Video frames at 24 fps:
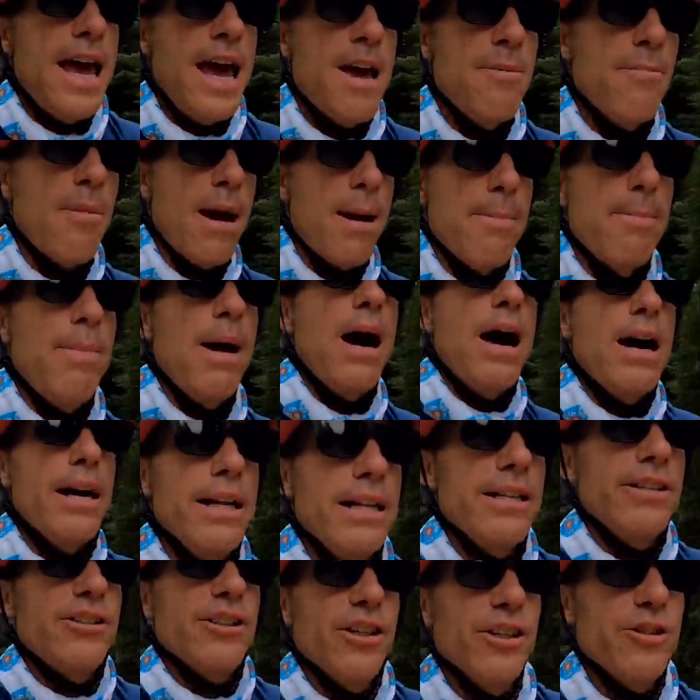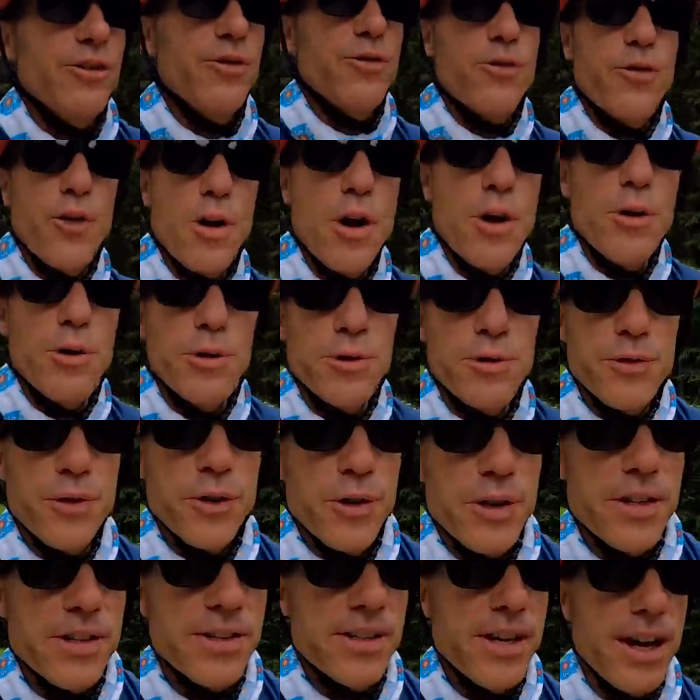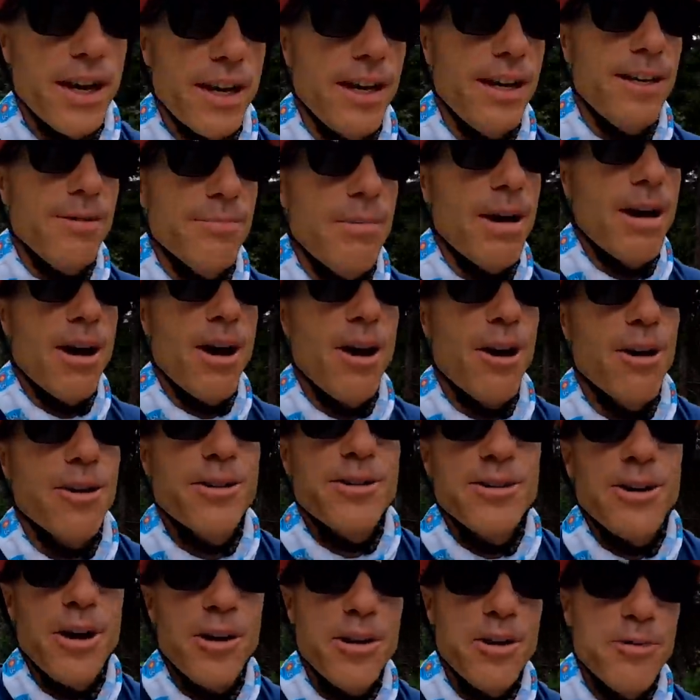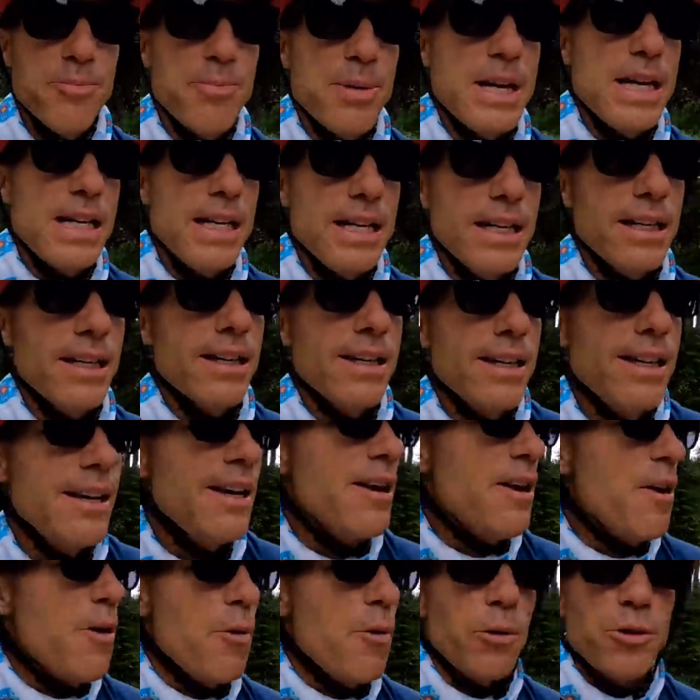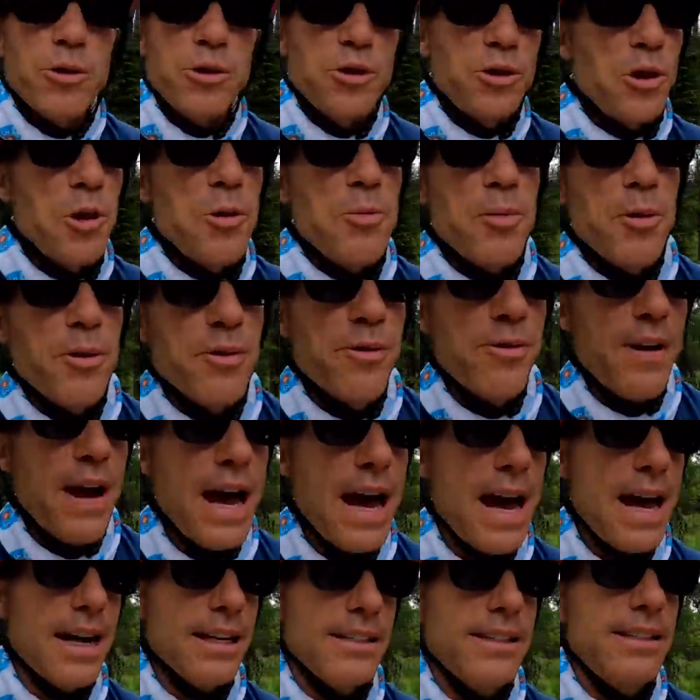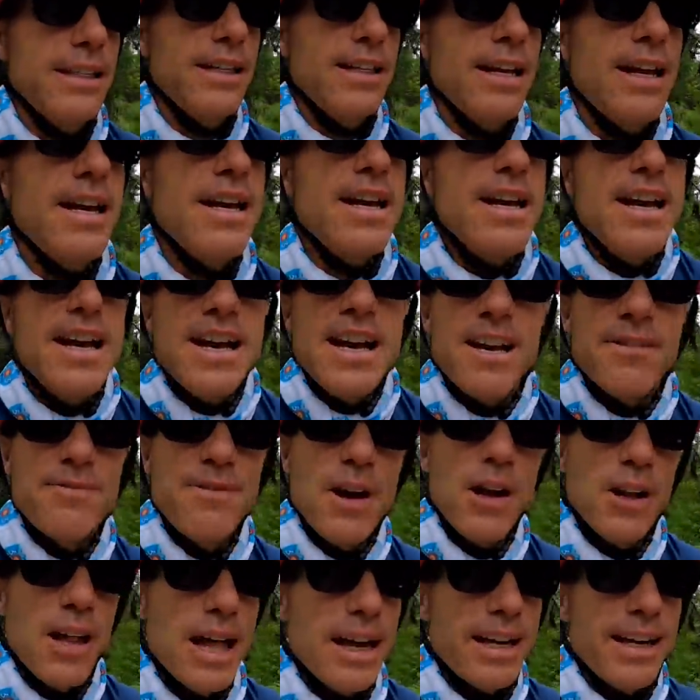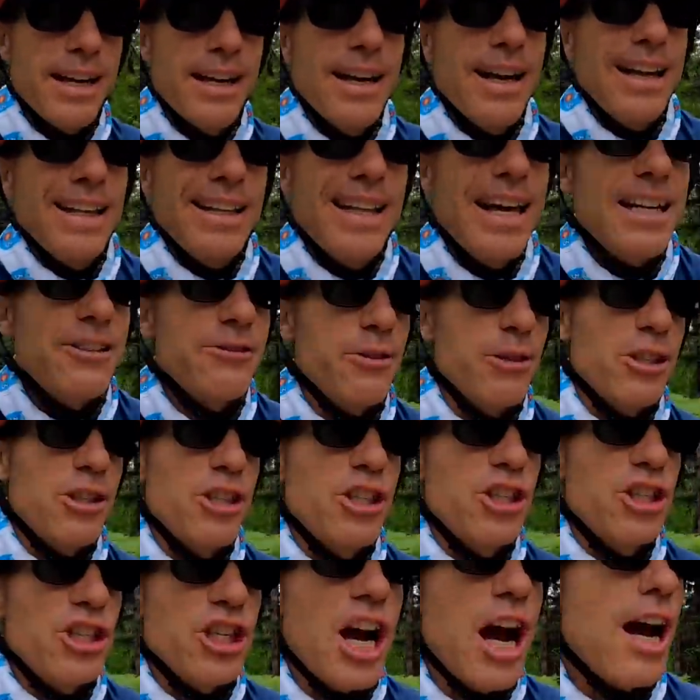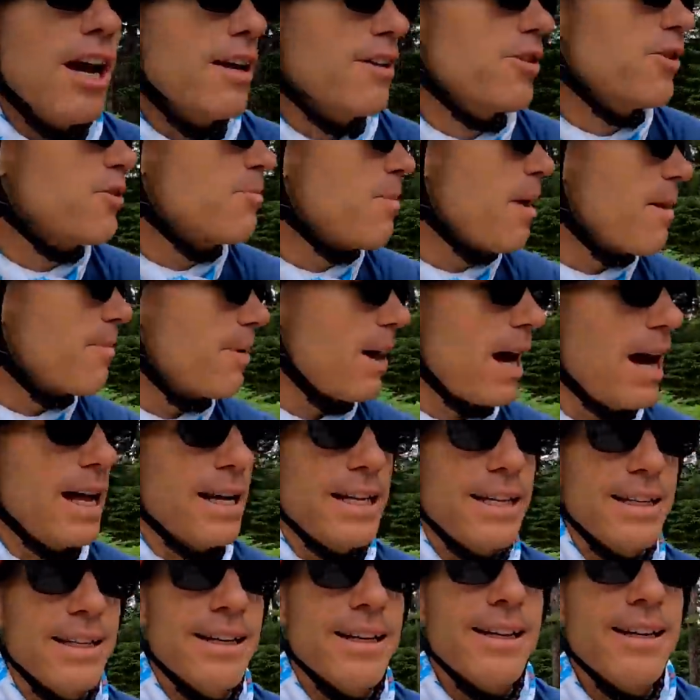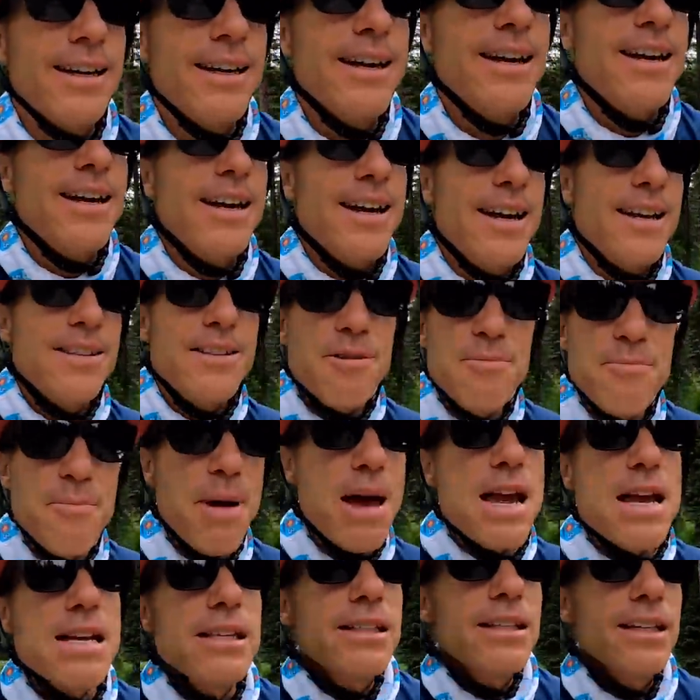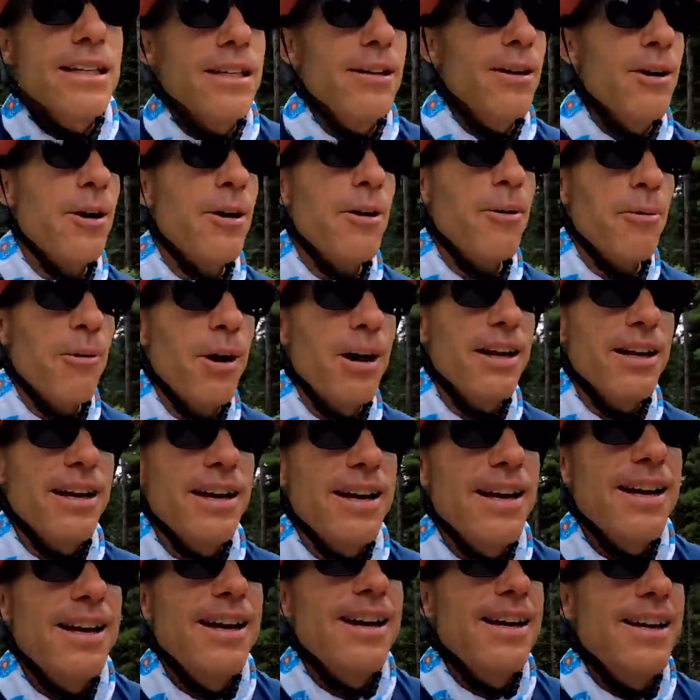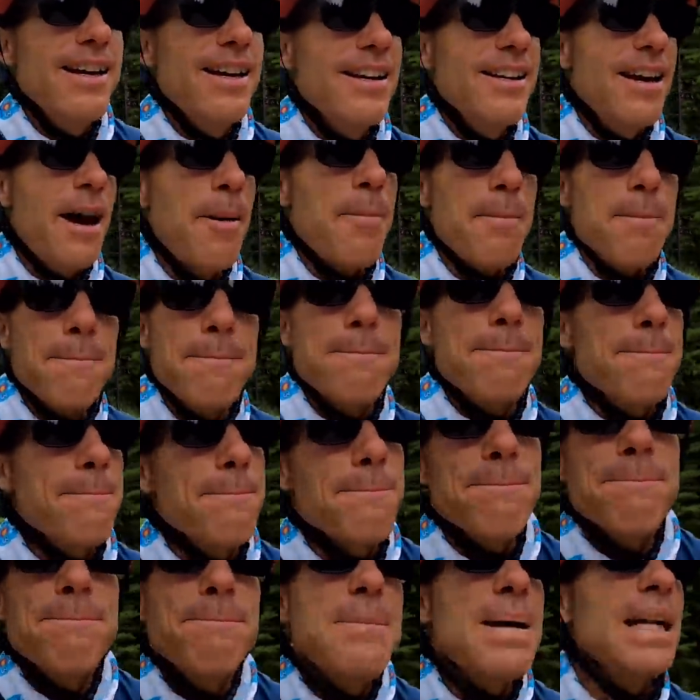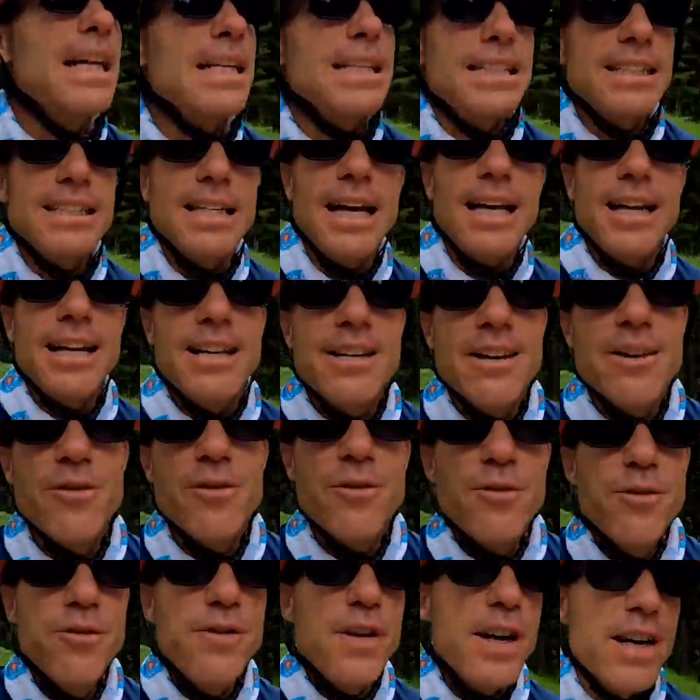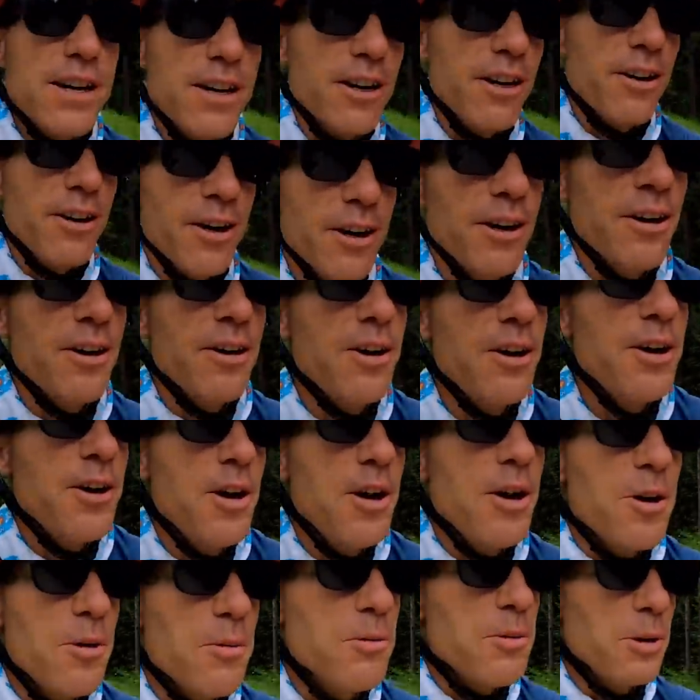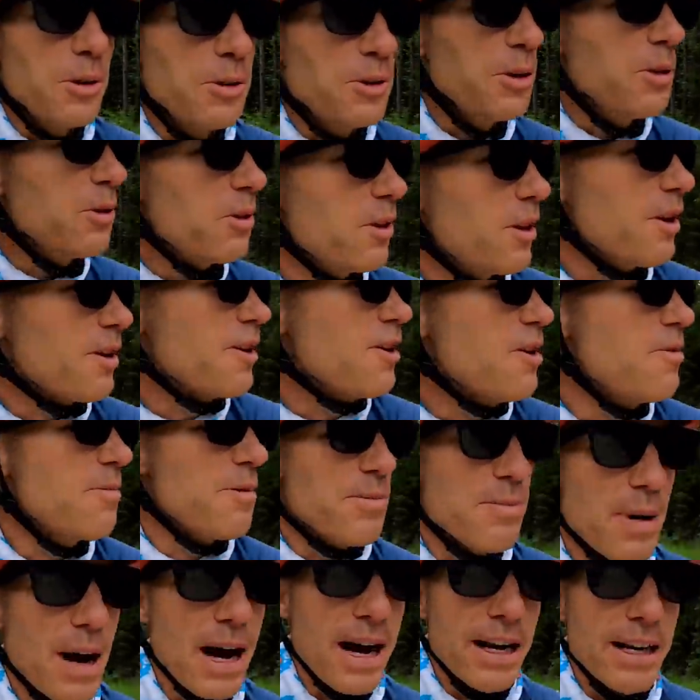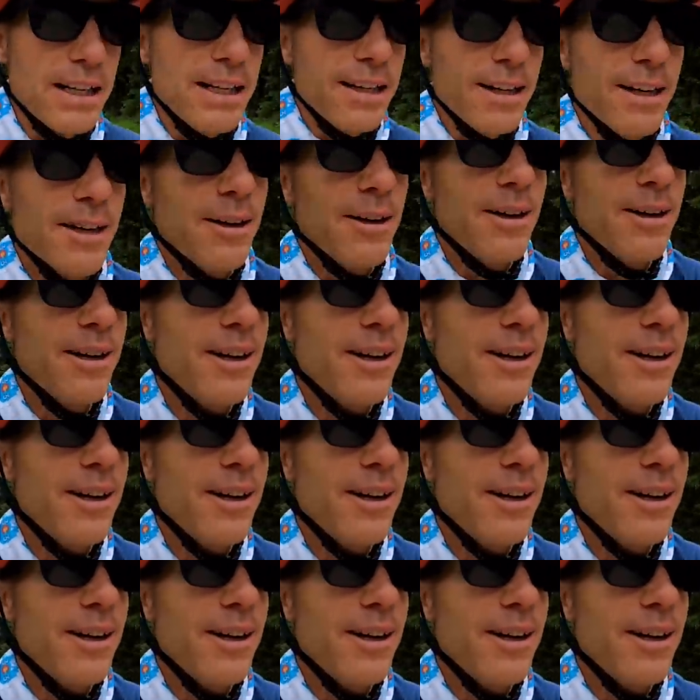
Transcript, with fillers: and my body just froze for a second. My heart started beating super fast and it felt like an electric shock through my body, and it's amazing what a millisecond of fear will do to the human body.